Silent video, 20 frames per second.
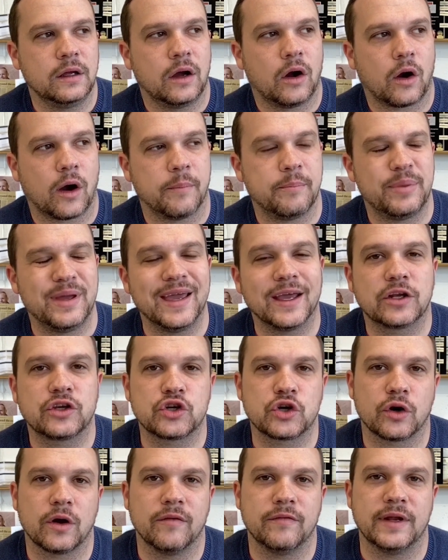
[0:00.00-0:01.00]
or a
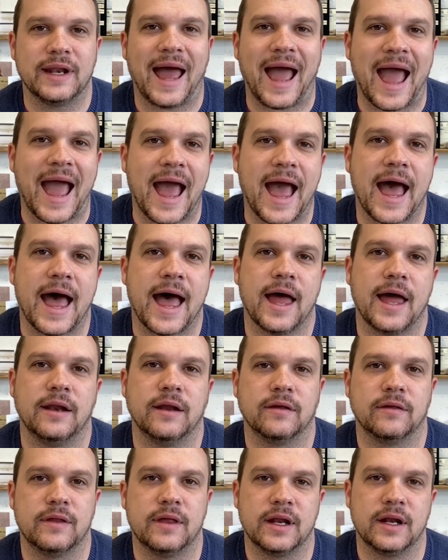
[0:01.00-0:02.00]
picture of an
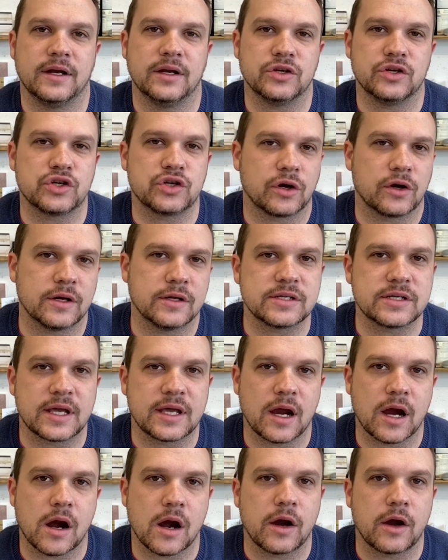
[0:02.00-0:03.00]
ad that an insurance
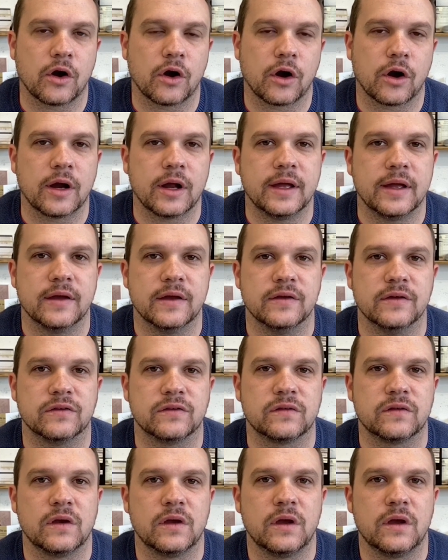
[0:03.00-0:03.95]
carrier is